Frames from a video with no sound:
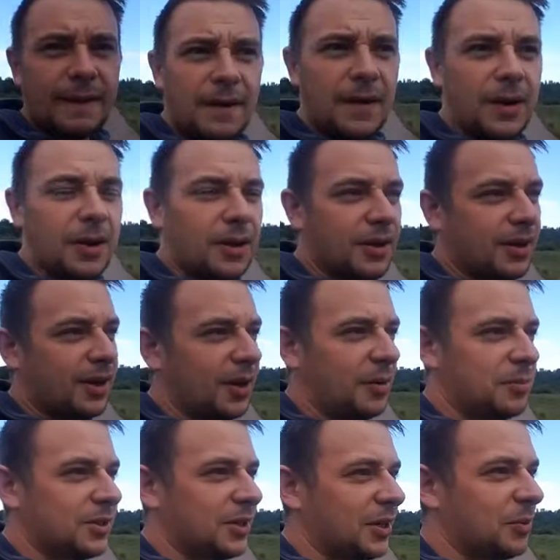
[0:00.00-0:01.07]

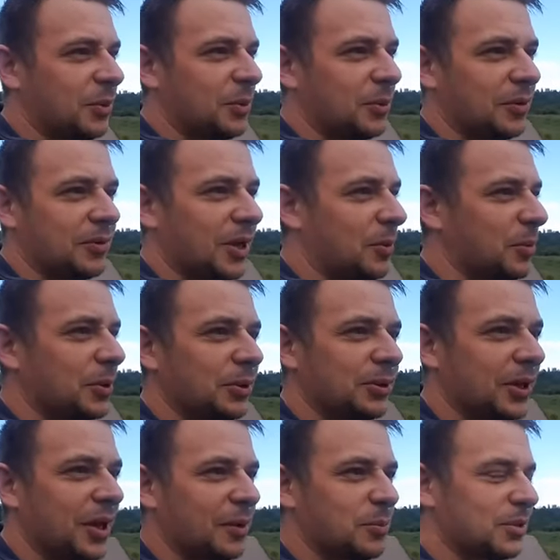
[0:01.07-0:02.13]
I'm terrible with chemical
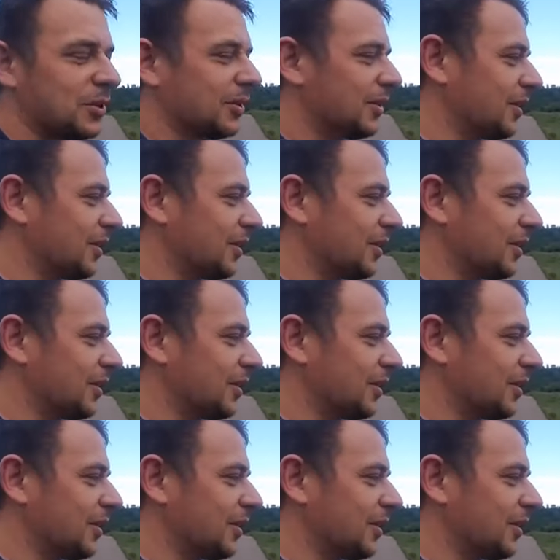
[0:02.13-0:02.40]
names.